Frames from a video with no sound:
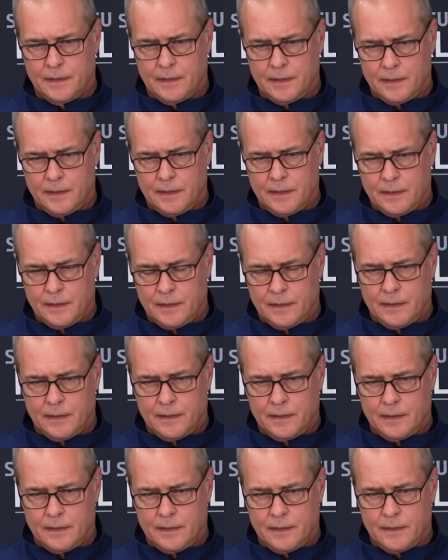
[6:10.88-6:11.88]

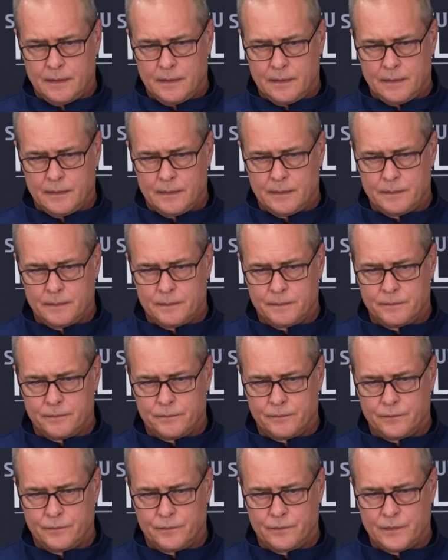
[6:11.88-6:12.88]

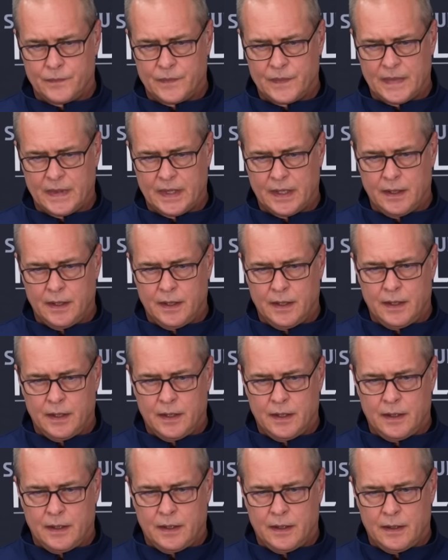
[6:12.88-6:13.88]

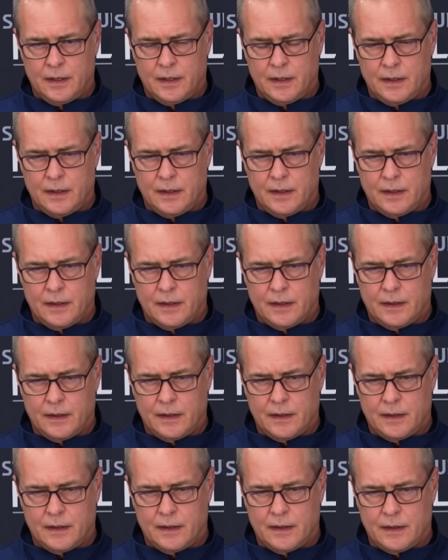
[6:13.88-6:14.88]

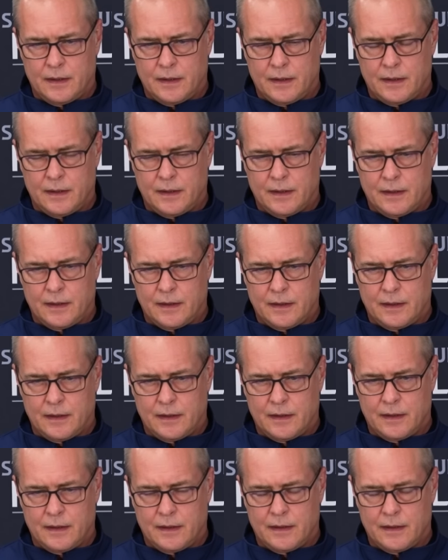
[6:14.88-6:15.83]
[no speech]